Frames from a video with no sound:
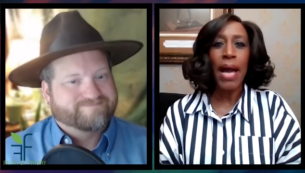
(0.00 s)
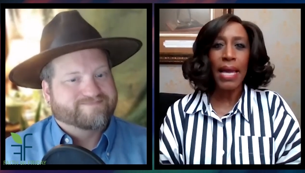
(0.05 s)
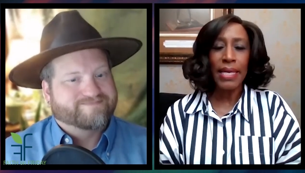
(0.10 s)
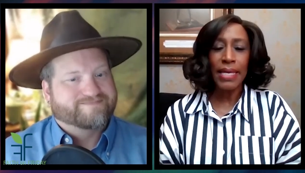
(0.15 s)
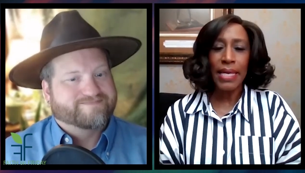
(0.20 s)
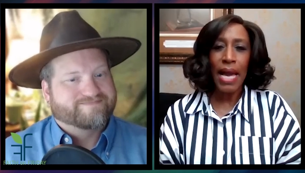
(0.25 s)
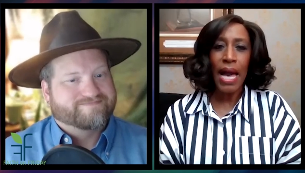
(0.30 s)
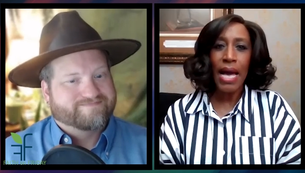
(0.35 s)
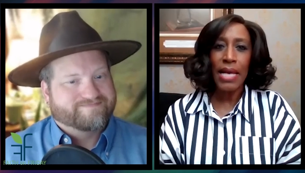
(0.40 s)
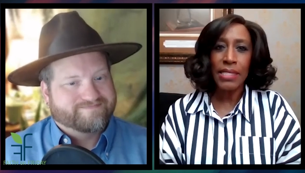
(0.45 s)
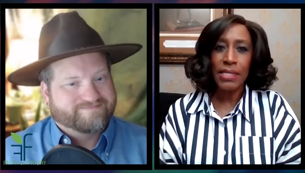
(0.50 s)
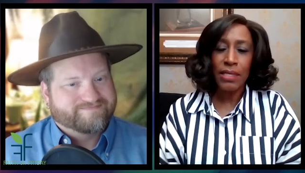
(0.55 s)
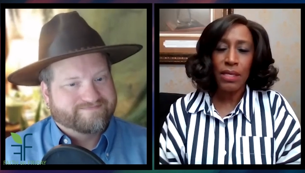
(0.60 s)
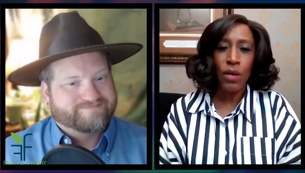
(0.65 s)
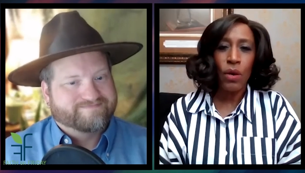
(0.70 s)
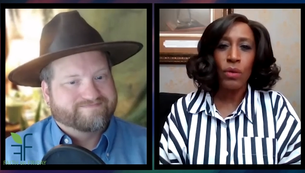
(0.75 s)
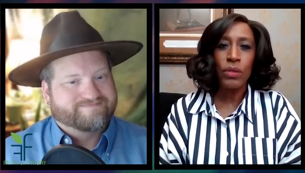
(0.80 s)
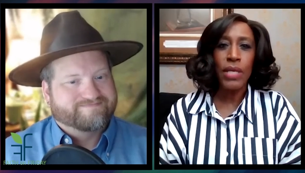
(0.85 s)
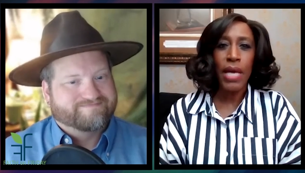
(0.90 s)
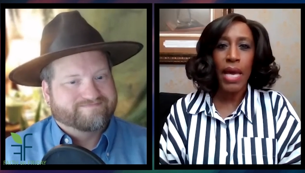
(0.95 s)
Speaker 1: My gosh,
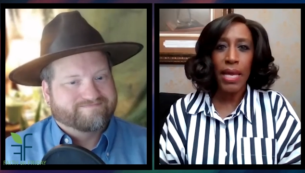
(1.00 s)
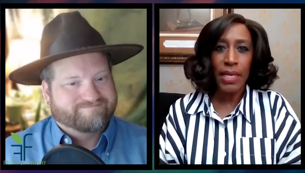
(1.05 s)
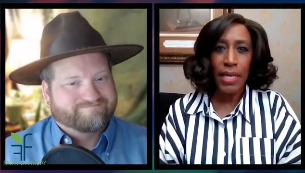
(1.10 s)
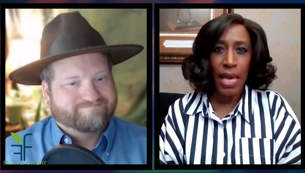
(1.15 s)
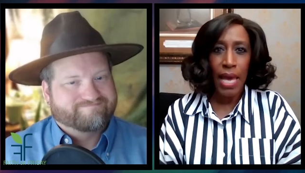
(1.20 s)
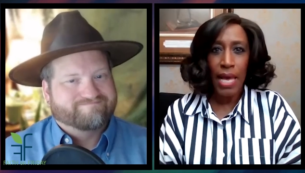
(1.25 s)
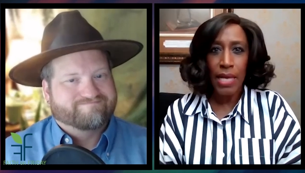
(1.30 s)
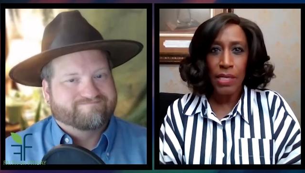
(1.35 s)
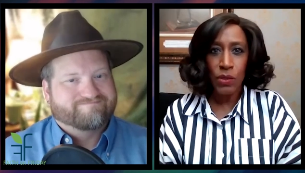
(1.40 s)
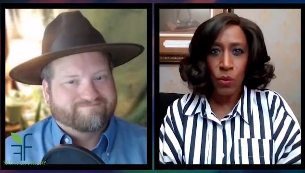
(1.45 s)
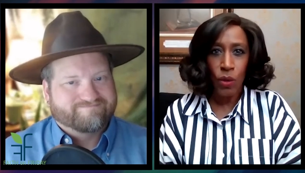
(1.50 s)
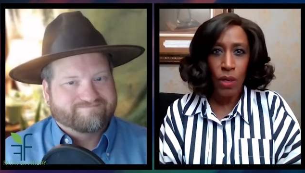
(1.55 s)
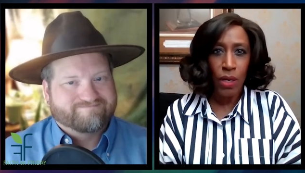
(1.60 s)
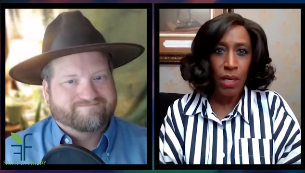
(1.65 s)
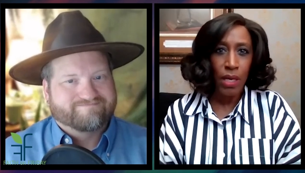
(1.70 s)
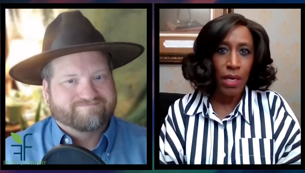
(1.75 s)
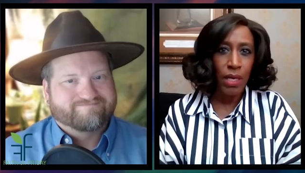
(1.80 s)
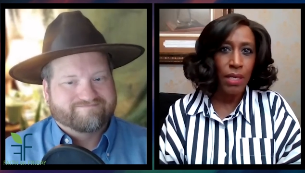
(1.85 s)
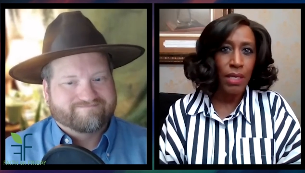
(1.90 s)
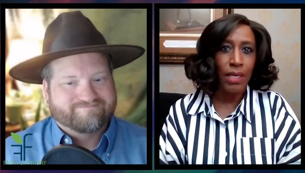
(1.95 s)
GoDaddy has
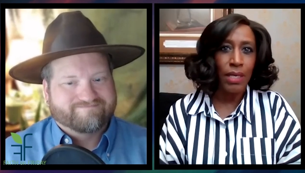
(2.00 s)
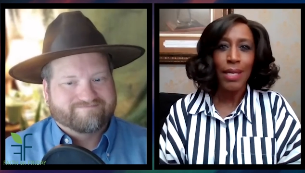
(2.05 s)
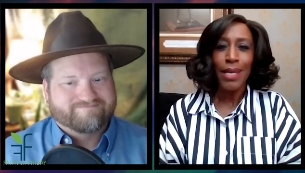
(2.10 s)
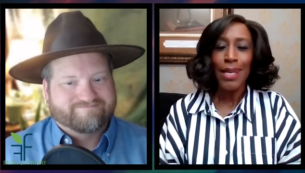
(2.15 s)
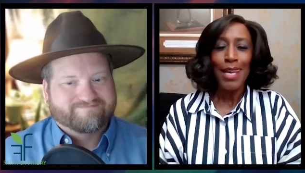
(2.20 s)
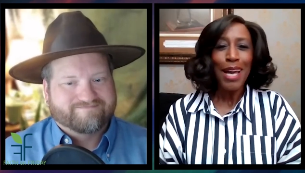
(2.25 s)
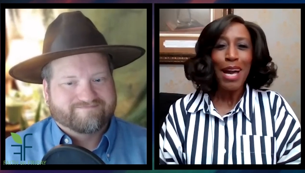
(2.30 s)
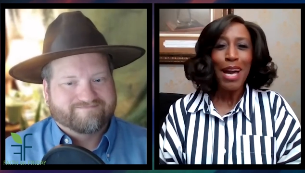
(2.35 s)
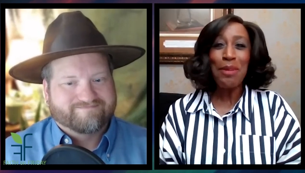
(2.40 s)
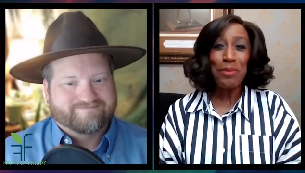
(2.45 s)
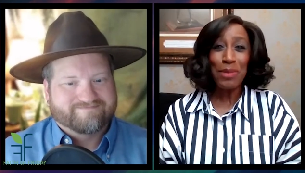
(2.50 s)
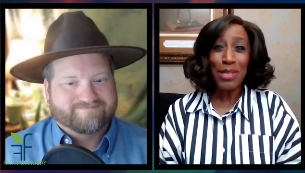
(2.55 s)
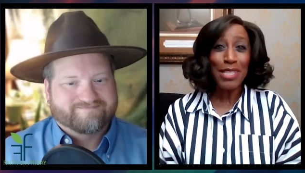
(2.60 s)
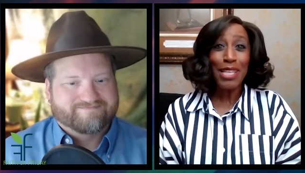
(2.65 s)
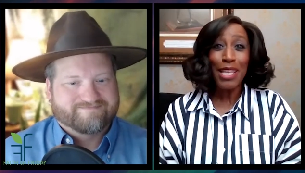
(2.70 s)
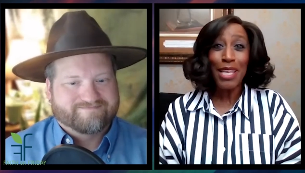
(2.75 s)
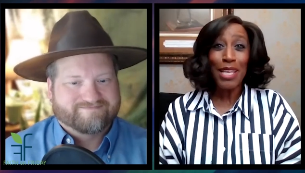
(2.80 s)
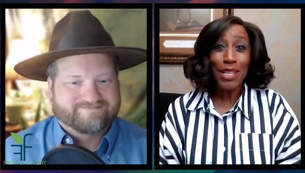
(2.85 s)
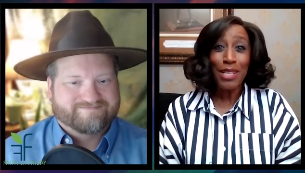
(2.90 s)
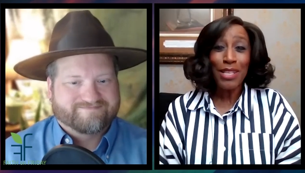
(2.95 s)
one. And I
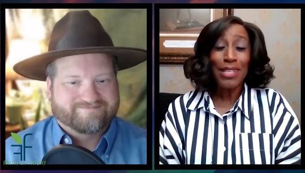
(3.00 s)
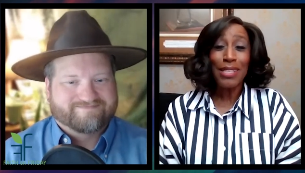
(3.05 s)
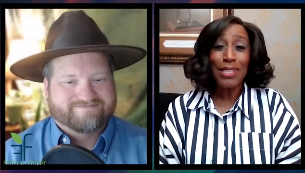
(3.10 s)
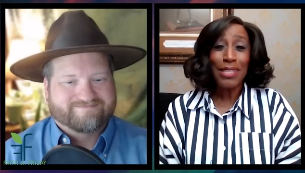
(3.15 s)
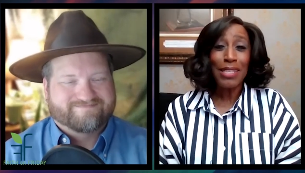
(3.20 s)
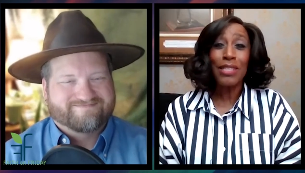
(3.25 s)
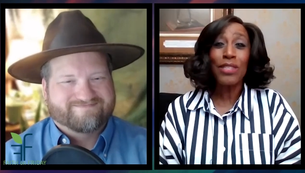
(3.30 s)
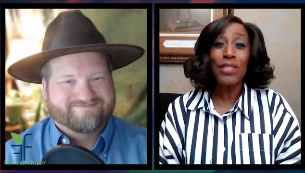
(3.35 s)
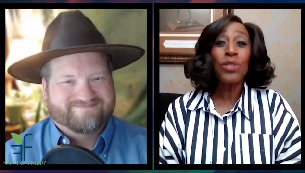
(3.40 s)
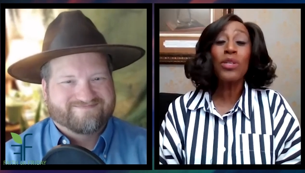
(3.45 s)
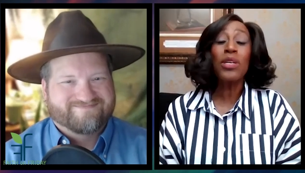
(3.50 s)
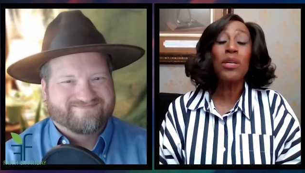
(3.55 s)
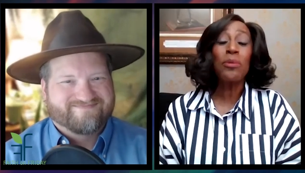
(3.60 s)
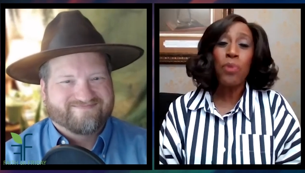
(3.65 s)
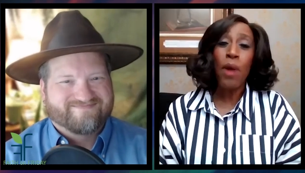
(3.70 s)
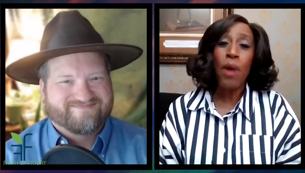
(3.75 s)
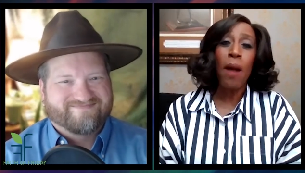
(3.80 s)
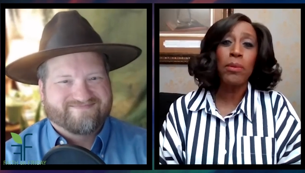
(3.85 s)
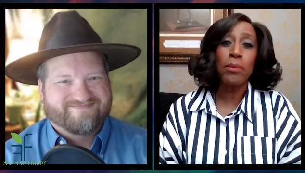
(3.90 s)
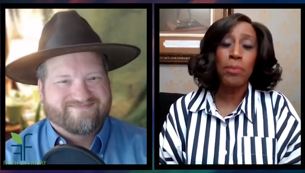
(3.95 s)
mean, you
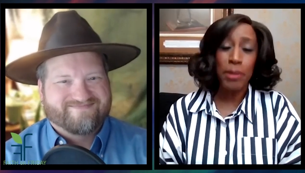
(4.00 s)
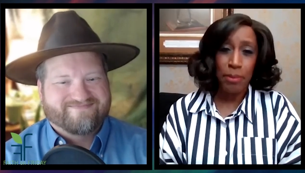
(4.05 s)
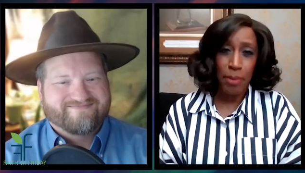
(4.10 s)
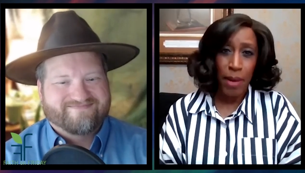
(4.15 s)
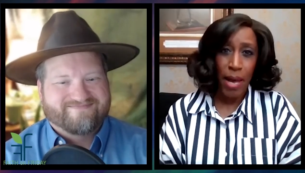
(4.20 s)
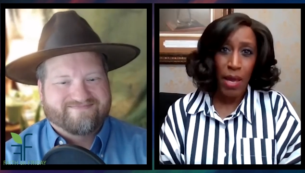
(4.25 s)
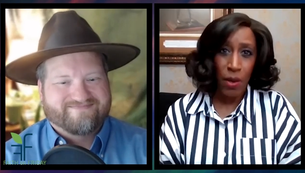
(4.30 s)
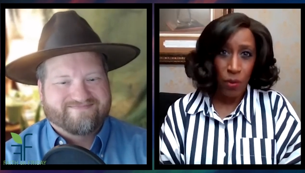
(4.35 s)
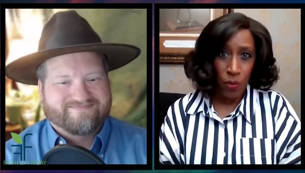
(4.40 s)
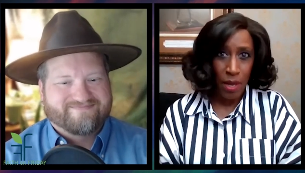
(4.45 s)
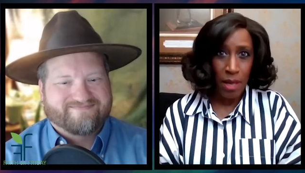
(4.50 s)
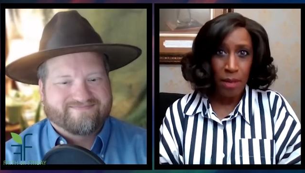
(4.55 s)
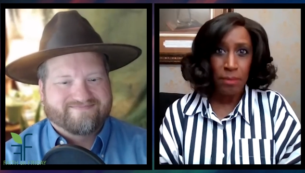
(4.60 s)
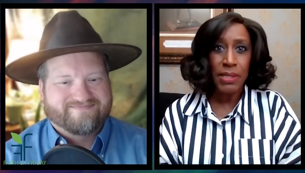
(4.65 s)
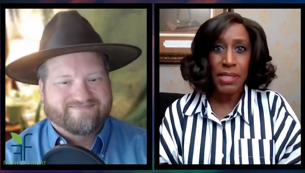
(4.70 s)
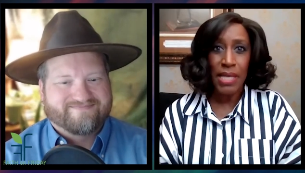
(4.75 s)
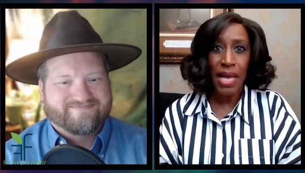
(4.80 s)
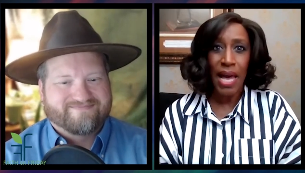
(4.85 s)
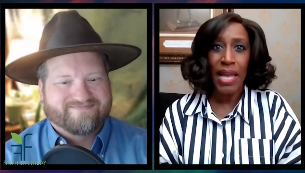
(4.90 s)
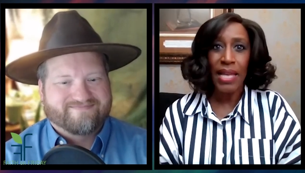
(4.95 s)
could probably buy a
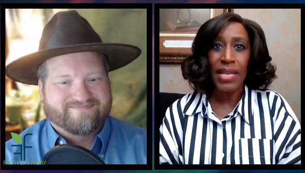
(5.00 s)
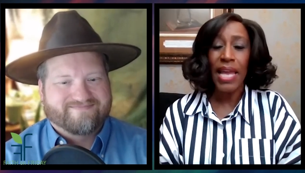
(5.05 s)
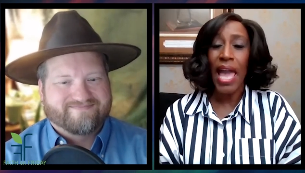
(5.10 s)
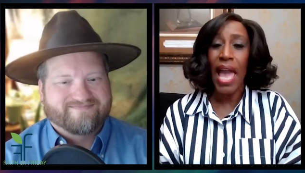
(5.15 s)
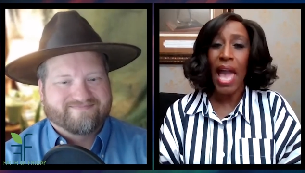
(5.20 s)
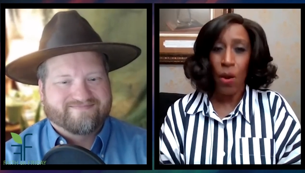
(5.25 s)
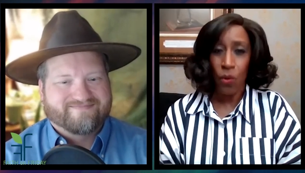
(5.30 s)
website